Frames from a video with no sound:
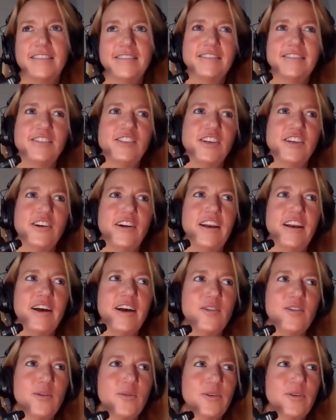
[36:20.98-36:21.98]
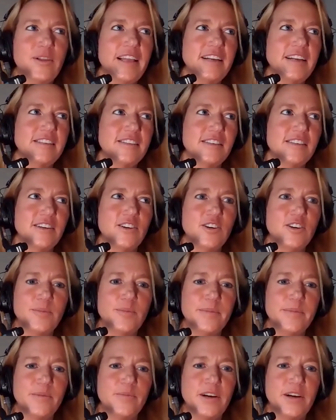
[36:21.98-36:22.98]
sharing how it relates to
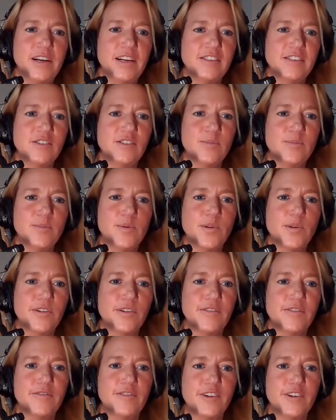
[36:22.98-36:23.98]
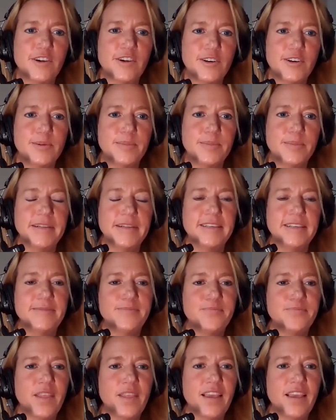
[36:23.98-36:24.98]
hope and why it's so important for hope.
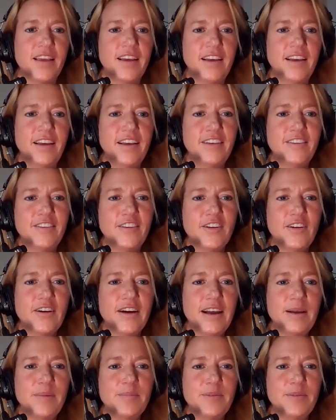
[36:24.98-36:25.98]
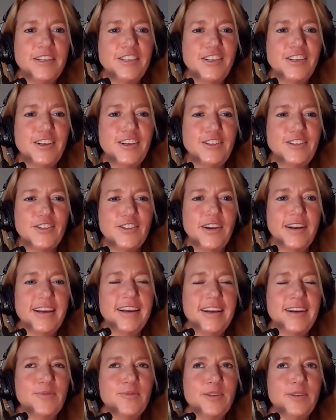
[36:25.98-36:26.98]
And so I appreciate you
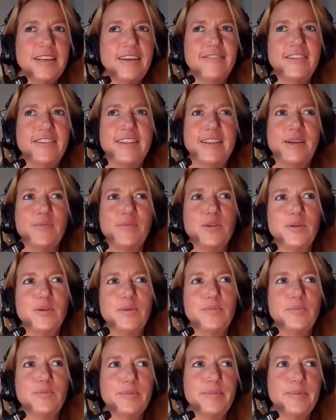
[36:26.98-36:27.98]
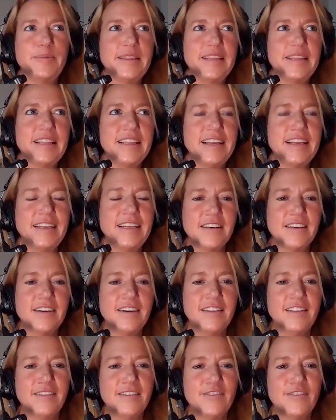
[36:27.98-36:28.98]
joining, and we'll definitely we'll put the link to
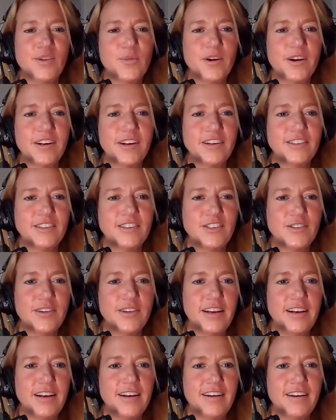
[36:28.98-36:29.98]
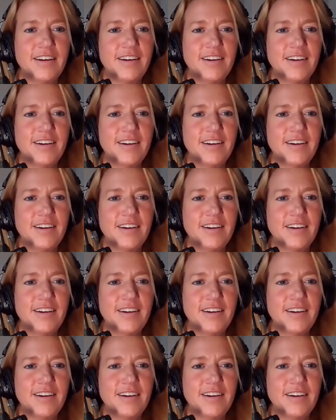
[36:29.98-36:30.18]
all of the work you're doing.